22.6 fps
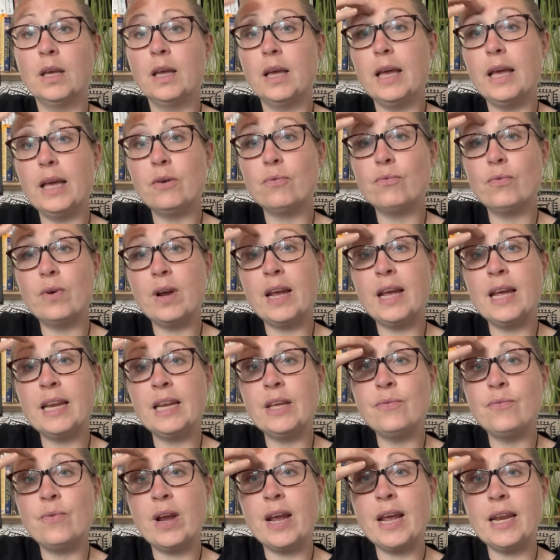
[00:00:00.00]
It really,
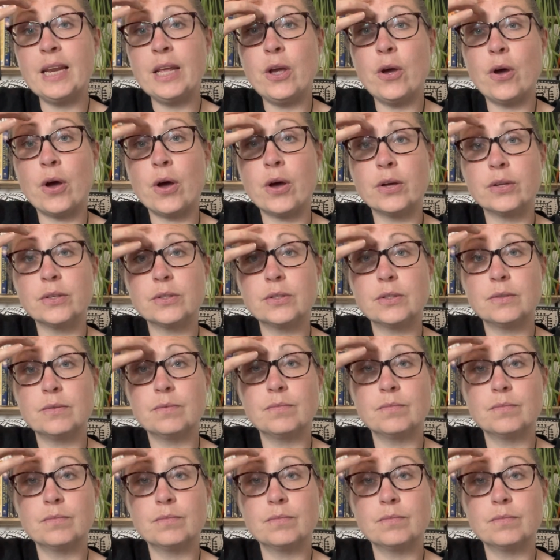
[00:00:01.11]
really hurts.